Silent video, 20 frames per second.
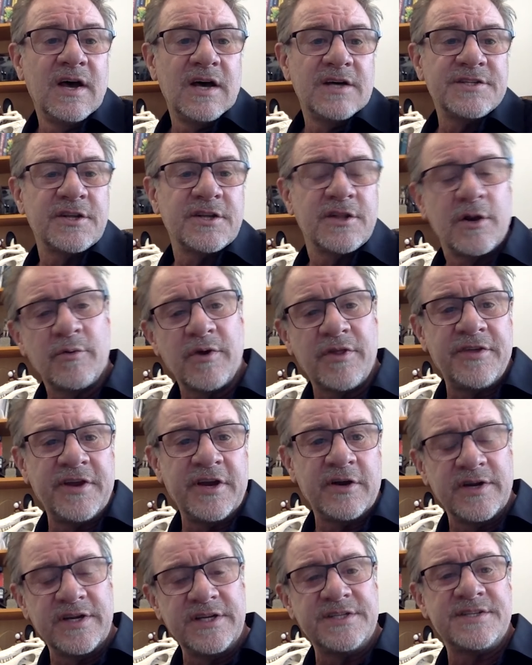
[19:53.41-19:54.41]
So there were
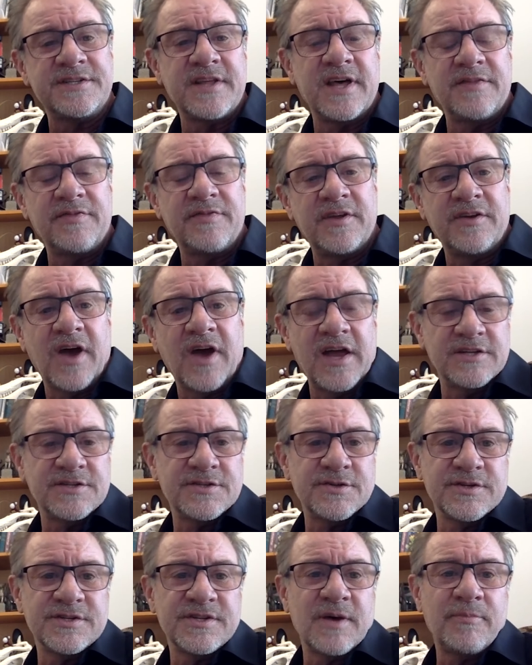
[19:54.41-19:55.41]
theories that the
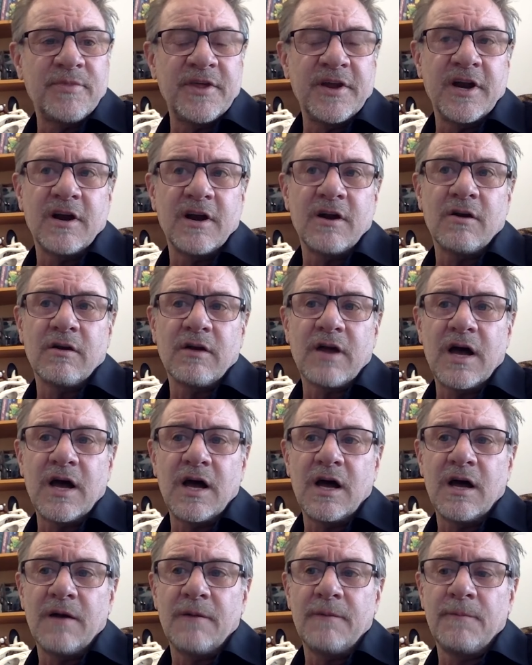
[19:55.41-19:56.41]
dinosaurs up there
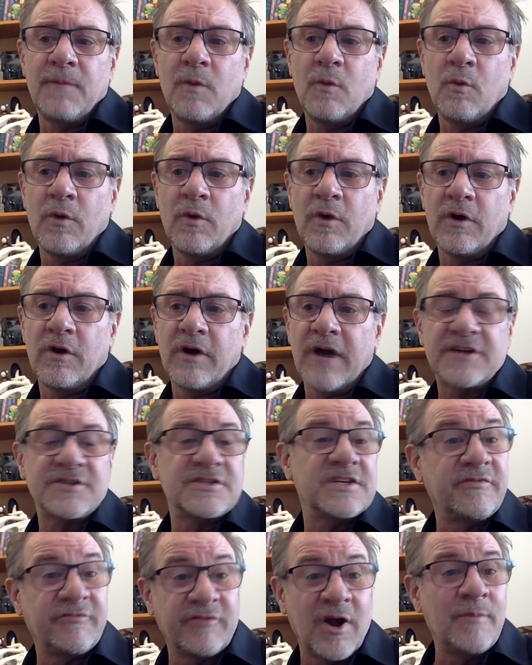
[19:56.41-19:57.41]
uh, were
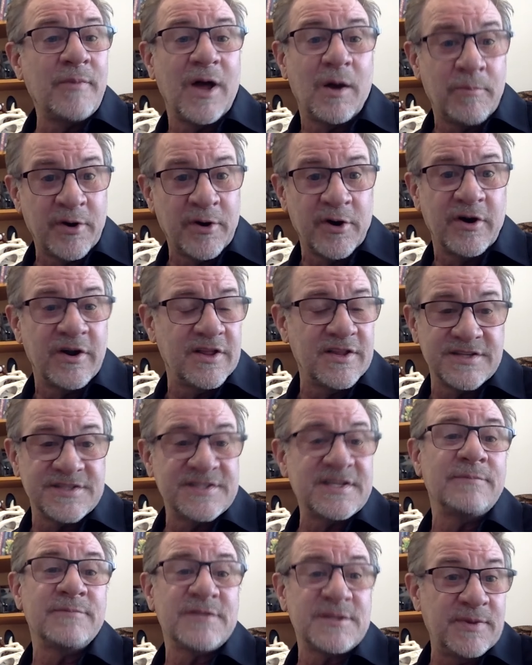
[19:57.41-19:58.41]
actually from Alberta, the
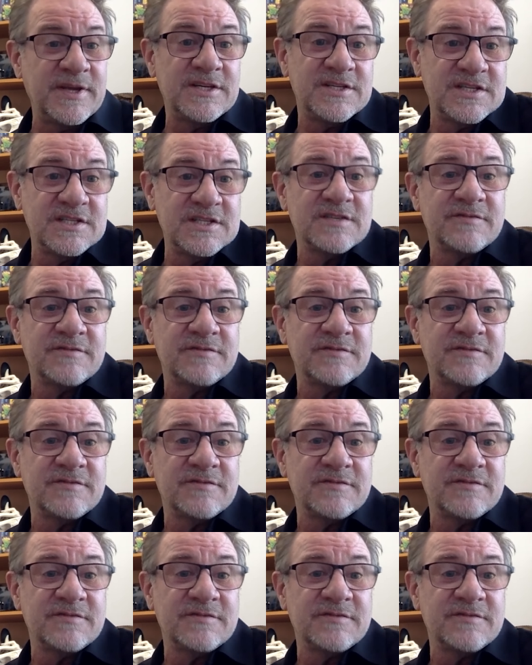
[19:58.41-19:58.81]
same species